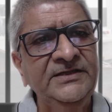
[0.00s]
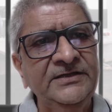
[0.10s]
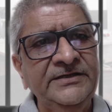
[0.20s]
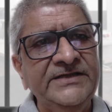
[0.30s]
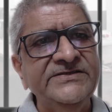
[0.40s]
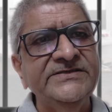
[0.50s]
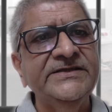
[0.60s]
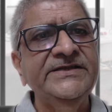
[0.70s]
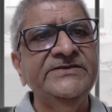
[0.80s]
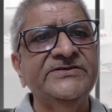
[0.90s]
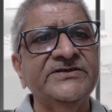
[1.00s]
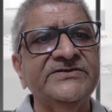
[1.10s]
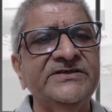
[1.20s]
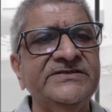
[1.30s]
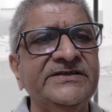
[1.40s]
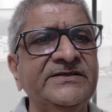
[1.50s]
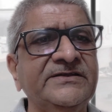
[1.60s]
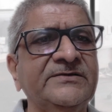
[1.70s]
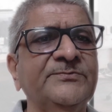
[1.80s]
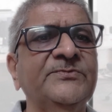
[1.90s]
necessary instructions and
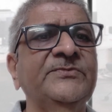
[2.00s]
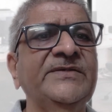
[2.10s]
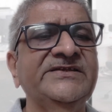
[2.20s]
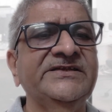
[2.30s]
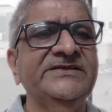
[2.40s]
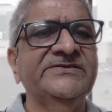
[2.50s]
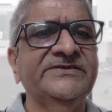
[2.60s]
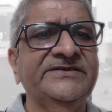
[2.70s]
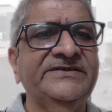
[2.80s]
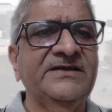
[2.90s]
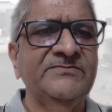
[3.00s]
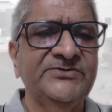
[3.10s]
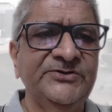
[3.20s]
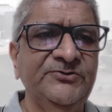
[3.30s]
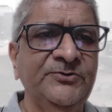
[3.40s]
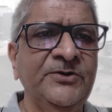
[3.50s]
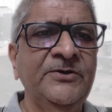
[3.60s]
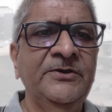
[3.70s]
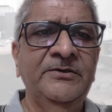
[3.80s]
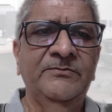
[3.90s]
messages comes to you
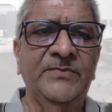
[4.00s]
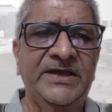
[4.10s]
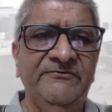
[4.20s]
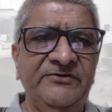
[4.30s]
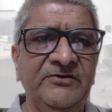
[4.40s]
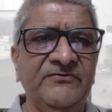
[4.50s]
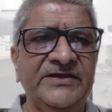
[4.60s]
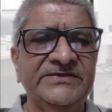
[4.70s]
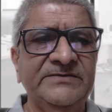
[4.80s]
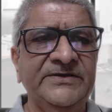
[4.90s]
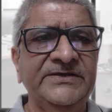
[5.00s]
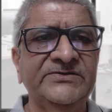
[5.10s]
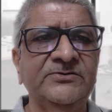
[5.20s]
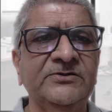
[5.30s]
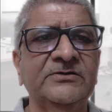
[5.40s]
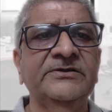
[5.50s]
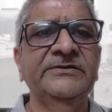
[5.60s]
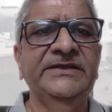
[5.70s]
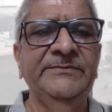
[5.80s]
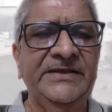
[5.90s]
by way of SMS or
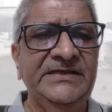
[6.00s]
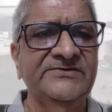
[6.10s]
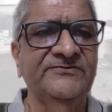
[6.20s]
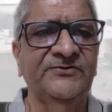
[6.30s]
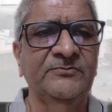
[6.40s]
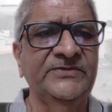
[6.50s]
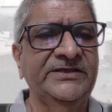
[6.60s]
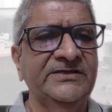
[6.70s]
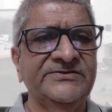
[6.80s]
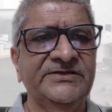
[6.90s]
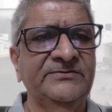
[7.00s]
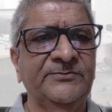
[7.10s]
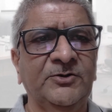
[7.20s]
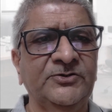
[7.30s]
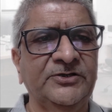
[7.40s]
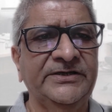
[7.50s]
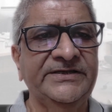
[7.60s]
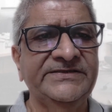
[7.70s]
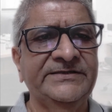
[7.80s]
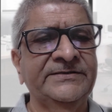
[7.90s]
emails from the concerned
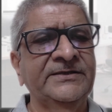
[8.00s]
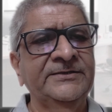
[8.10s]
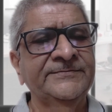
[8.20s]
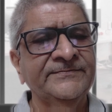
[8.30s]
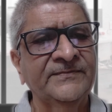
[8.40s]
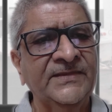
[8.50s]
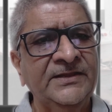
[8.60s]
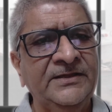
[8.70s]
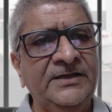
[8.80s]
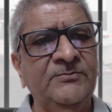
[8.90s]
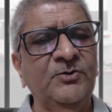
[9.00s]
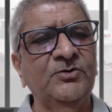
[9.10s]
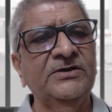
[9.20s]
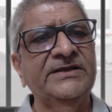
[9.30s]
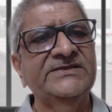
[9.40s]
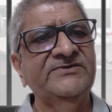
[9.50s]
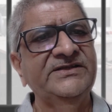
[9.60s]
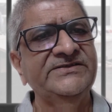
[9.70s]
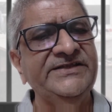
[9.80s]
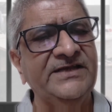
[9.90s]
authorities and broker as well
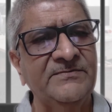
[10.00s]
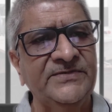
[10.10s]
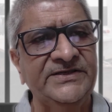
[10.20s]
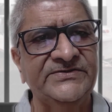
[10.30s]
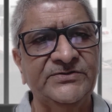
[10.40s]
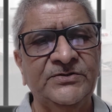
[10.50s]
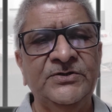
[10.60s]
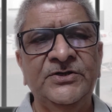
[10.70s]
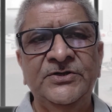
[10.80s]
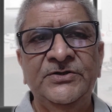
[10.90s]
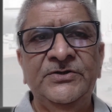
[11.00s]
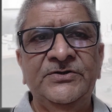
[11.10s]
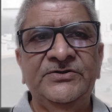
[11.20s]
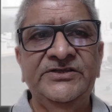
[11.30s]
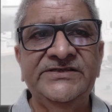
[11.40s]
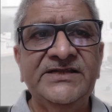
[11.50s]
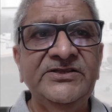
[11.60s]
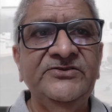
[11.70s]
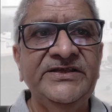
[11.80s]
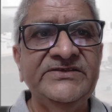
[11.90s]
as the companies. So these are
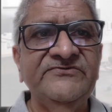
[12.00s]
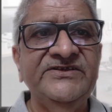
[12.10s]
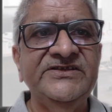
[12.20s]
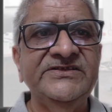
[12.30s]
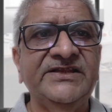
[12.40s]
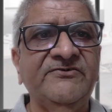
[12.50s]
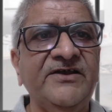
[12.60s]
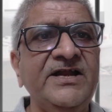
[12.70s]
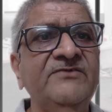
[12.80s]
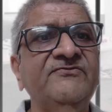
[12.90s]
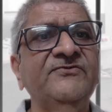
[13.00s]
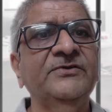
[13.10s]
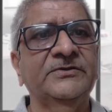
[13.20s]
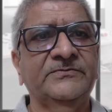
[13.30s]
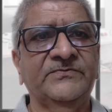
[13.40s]
the things which is required for